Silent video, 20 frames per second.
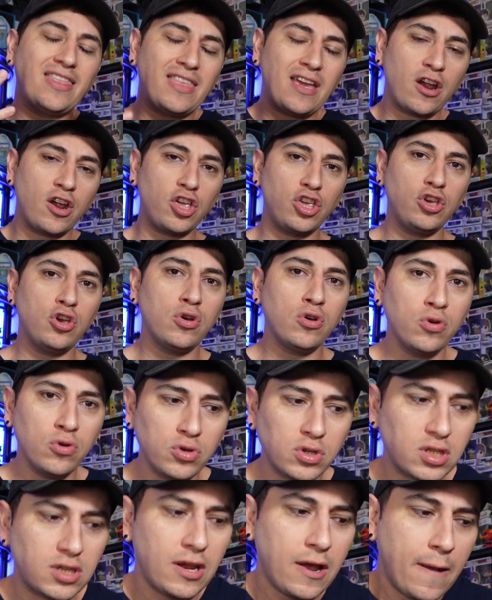they're
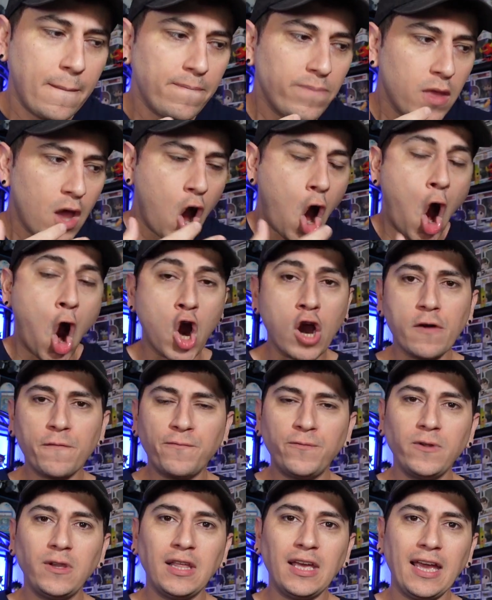used
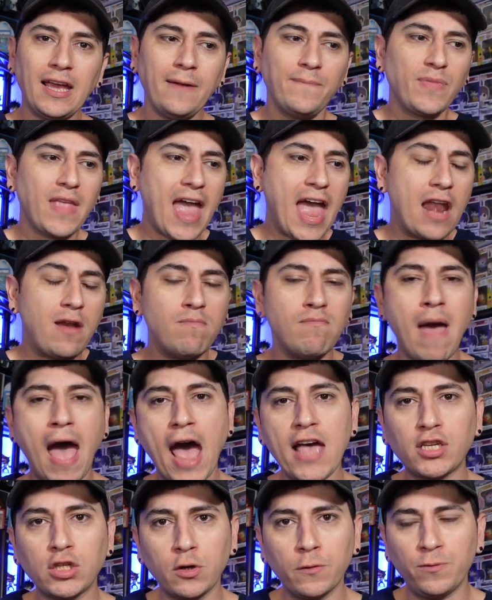artfully and
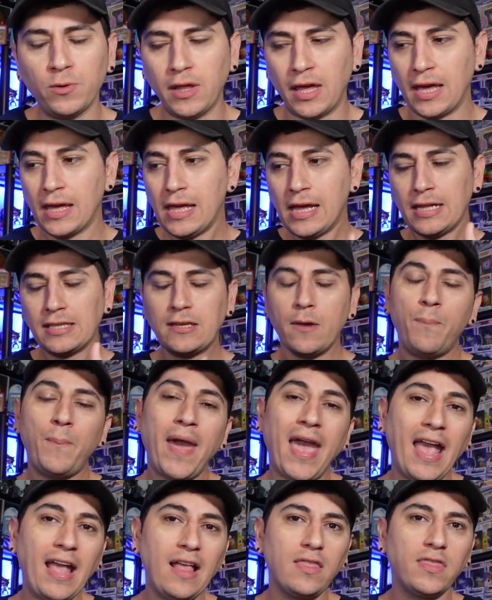masterfully to
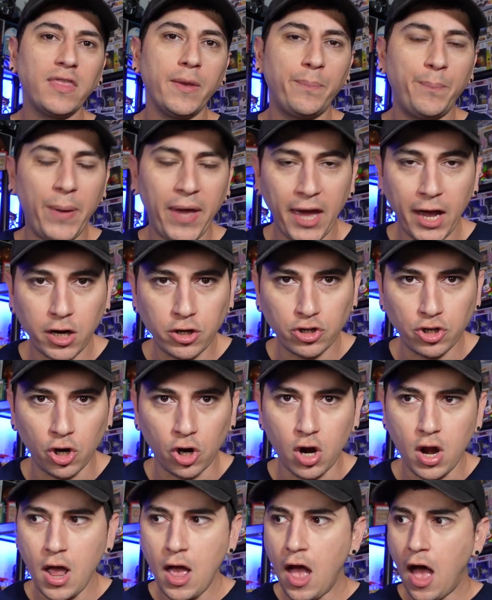paint the picture
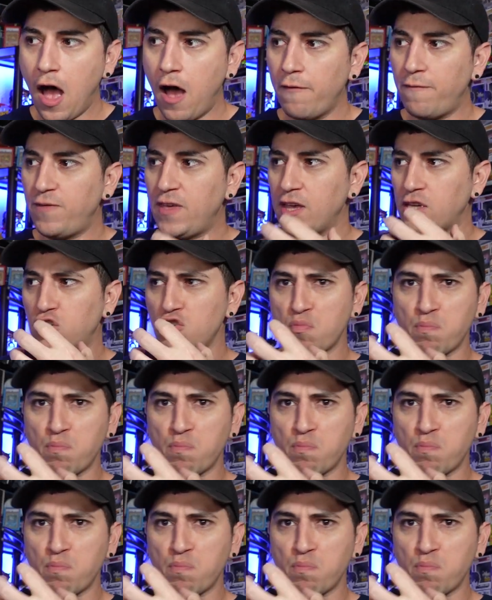of this